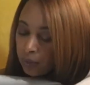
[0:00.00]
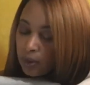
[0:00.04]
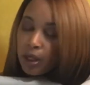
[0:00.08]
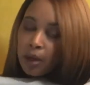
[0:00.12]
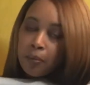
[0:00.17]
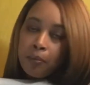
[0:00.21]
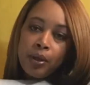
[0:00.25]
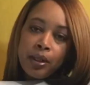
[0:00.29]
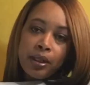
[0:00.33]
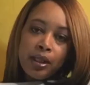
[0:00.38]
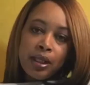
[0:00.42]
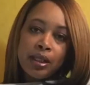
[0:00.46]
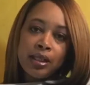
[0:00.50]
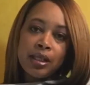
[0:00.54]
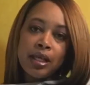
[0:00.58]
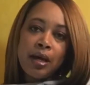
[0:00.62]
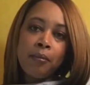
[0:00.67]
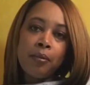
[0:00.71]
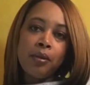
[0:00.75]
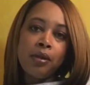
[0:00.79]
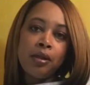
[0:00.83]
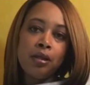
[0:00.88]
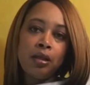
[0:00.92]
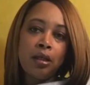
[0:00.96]
put this up
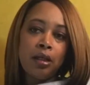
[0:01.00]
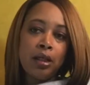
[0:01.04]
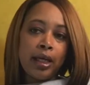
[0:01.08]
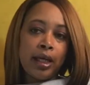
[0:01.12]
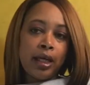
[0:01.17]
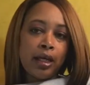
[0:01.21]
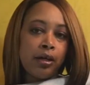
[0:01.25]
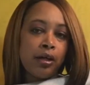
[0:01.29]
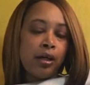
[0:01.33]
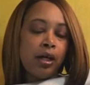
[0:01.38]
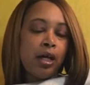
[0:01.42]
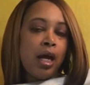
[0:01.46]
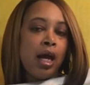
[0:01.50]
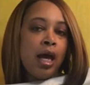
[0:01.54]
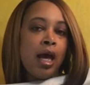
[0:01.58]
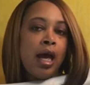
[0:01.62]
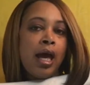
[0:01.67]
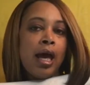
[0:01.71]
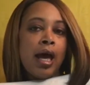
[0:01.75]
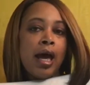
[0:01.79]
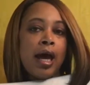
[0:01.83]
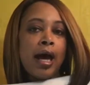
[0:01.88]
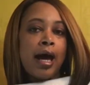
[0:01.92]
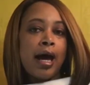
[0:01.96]
a little later,
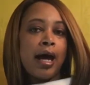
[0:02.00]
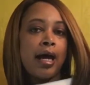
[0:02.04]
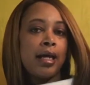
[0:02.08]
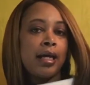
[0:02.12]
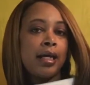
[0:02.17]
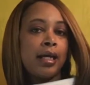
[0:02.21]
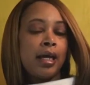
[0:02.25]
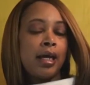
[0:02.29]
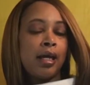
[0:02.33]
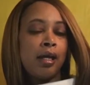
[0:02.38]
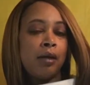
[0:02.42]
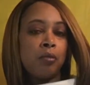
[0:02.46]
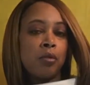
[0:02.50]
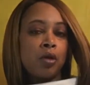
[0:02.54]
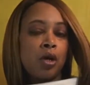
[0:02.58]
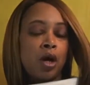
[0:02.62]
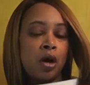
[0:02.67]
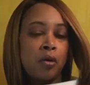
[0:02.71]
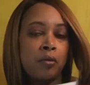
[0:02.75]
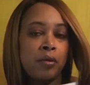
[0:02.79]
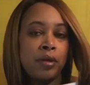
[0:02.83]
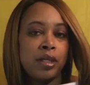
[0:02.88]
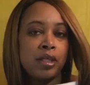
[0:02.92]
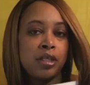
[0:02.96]
I am
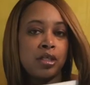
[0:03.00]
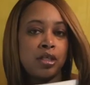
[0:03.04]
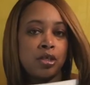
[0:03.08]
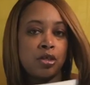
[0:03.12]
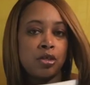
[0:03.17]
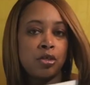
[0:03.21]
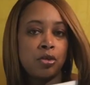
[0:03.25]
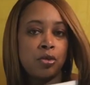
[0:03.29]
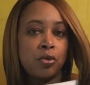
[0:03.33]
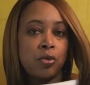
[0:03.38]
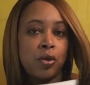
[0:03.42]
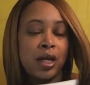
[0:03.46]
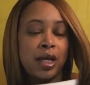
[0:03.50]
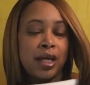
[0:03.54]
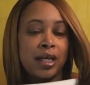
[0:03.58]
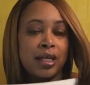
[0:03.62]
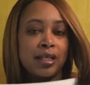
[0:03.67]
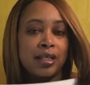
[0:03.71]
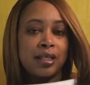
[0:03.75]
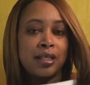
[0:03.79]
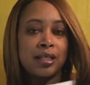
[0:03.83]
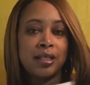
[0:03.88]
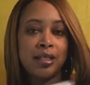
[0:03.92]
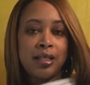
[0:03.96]
going to
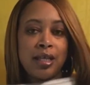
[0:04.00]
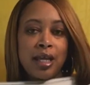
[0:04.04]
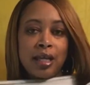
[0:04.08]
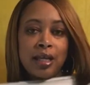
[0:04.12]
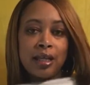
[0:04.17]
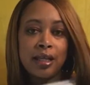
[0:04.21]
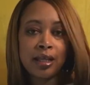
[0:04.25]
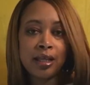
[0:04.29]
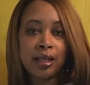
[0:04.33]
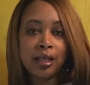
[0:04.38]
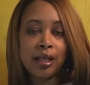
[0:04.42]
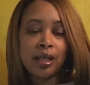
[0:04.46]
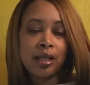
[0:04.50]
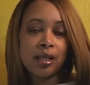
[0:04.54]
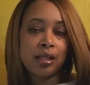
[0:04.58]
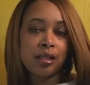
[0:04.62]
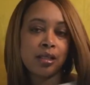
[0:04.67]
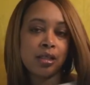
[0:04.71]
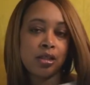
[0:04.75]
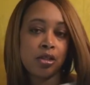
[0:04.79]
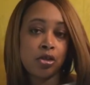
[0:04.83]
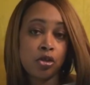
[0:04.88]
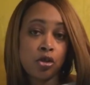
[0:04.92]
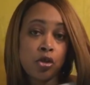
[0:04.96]
stick
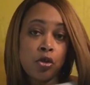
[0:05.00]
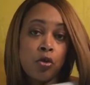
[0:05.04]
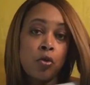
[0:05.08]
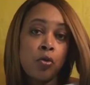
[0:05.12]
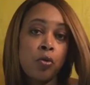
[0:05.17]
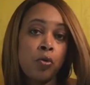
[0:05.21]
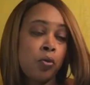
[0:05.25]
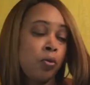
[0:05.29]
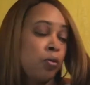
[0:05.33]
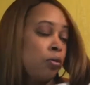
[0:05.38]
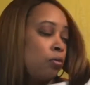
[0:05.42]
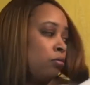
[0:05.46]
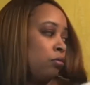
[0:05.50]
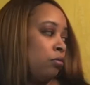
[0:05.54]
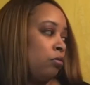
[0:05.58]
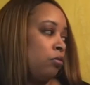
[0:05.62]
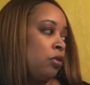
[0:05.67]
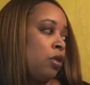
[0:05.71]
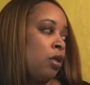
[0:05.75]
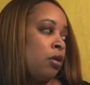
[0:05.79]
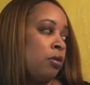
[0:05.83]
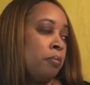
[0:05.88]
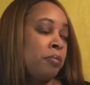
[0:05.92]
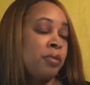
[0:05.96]
two,
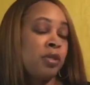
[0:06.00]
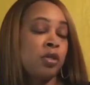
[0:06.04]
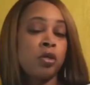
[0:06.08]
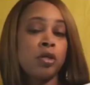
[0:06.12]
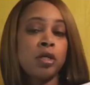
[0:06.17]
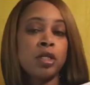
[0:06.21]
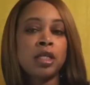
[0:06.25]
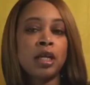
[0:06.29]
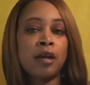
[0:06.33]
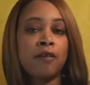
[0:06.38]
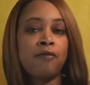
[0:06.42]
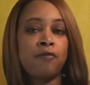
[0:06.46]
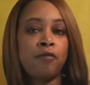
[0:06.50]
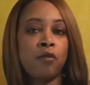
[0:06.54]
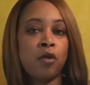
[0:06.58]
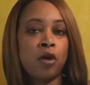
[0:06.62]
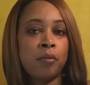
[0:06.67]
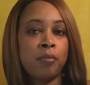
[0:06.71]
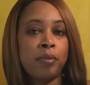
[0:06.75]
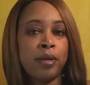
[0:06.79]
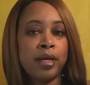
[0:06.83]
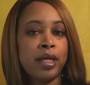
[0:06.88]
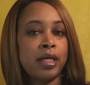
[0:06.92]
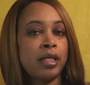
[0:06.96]
no, I'm just going to stick four
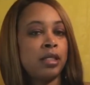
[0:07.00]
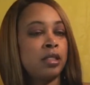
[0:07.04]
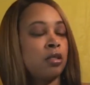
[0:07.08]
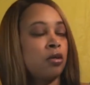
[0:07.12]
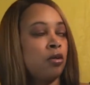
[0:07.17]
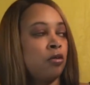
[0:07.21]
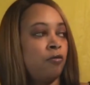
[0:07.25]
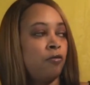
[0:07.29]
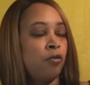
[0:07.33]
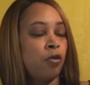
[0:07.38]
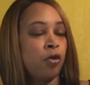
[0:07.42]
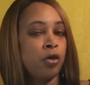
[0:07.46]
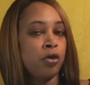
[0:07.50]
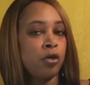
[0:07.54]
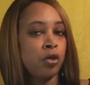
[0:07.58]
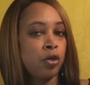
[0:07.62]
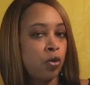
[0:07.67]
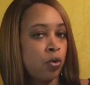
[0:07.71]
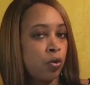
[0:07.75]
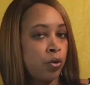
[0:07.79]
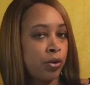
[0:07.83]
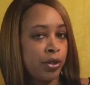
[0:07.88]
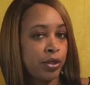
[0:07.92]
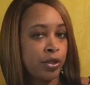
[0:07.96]
pins on four of the
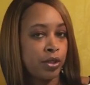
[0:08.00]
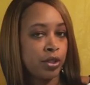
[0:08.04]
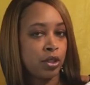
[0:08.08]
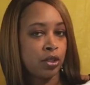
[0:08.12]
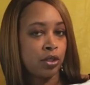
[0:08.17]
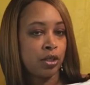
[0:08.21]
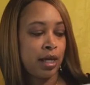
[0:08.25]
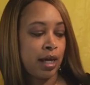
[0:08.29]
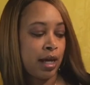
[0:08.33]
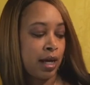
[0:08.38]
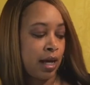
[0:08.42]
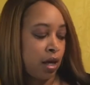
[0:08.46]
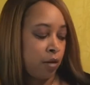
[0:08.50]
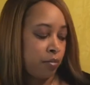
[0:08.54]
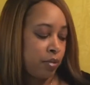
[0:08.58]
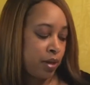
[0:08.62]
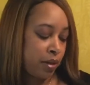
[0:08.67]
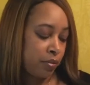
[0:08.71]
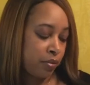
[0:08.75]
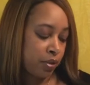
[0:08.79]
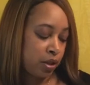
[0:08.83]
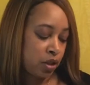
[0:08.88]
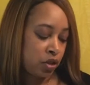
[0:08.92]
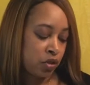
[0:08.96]
corners so that I'll be
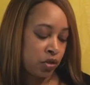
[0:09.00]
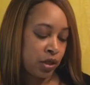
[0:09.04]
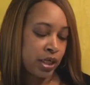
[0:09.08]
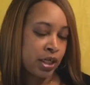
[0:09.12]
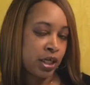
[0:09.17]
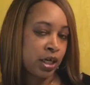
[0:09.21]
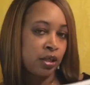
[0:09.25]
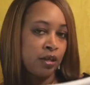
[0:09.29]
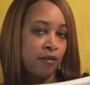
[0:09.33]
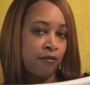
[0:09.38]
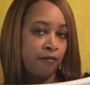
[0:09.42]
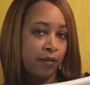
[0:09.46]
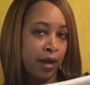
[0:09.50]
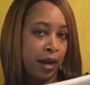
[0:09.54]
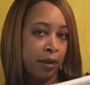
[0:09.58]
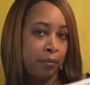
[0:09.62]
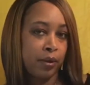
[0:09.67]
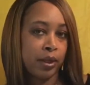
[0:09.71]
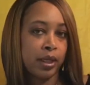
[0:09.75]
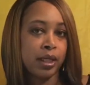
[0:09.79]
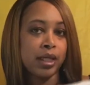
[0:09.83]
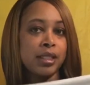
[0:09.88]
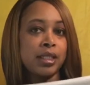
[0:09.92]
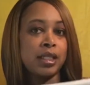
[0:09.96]
able to stretch out the
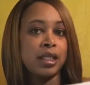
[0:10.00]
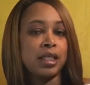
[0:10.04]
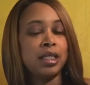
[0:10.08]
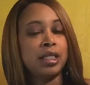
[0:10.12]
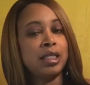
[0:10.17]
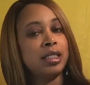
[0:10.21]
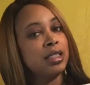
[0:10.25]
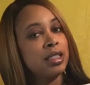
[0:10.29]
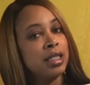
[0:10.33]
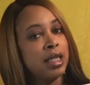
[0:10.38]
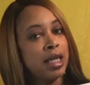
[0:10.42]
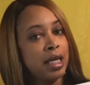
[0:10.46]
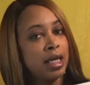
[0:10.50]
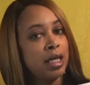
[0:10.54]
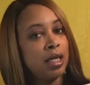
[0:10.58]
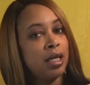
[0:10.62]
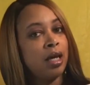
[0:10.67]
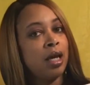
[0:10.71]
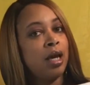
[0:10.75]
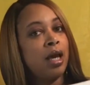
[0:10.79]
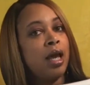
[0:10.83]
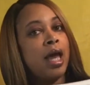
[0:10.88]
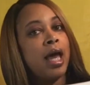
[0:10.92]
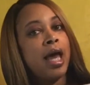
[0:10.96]
fabric because it is knit.
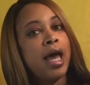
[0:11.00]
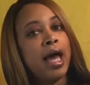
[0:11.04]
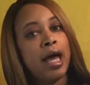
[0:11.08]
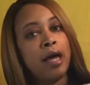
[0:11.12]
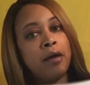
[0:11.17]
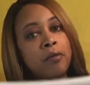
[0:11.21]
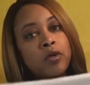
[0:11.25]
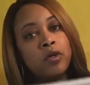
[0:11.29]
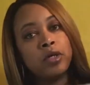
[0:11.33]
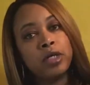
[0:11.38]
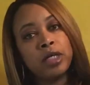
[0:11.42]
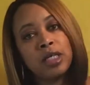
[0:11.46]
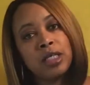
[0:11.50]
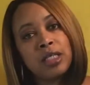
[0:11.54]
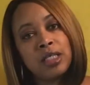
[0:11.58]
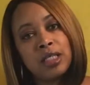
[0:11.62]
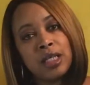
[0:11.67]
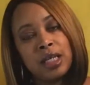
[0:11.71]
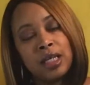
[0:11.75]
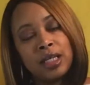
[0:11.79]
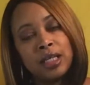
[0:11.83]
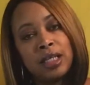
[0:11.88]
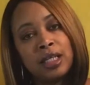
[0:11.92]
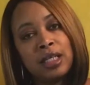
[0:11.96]
I'm going to
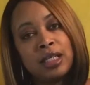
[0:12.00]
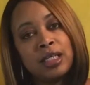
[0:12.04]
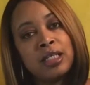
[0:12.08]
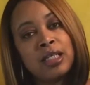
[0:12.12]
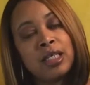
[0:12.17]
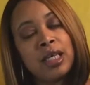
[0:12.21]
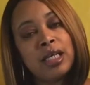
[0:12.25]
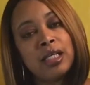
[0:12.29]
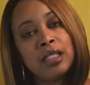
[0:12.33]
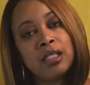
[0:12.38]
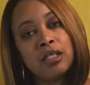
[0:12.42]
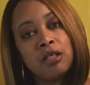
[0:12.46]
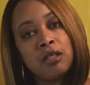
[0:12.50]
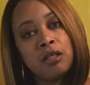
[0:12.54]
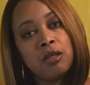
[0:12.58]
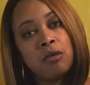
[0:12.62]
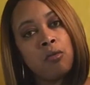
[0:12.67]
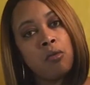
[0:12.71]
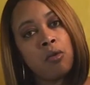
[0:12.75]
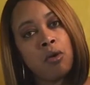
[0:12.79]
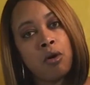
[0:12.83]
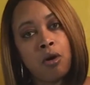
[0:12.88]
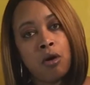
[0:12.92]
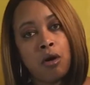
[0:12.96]
stick this into the
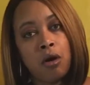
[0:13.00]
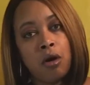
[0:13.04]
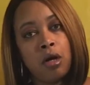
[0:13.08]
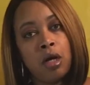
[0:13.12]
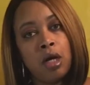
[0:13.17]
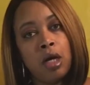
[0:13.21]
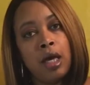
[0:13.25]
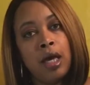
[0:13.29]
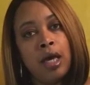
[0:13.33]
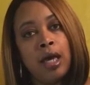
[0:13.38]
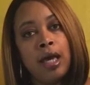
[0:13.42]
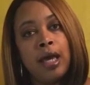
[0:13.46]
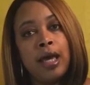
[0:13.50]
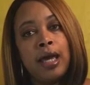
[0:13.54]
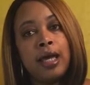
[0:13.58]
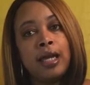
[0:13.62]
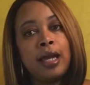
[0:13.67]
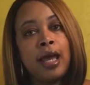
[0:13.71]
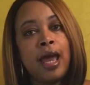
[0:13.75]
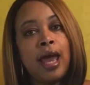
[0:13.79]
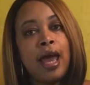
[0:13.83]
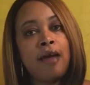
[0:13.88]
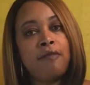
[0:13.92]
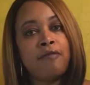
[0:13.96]
wall and
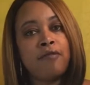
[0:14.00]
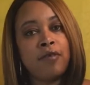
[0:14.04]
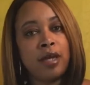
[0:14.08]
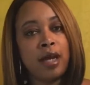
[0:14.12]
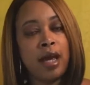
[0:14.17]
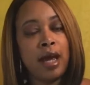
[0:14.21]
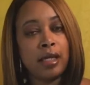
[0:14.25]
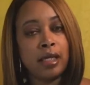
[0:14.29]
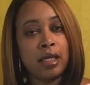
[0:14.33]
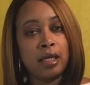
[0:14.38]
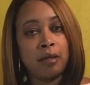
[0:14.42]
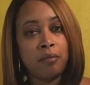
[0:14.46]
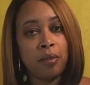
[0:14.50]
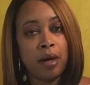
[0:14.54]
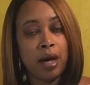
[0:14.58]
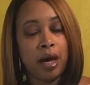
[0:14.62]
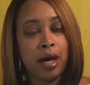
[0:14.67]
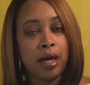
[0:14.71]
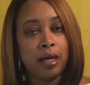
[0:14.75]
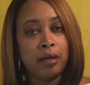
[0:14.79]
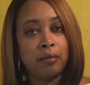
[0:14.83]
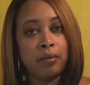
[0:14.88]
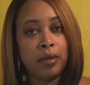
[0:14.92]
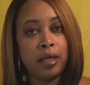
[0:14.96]
have it hanging
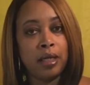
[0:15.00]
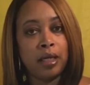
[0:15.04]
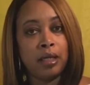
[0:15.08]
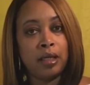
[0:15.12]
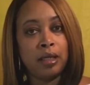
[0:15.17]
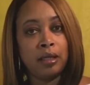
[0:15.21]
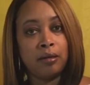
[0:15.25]
behind me.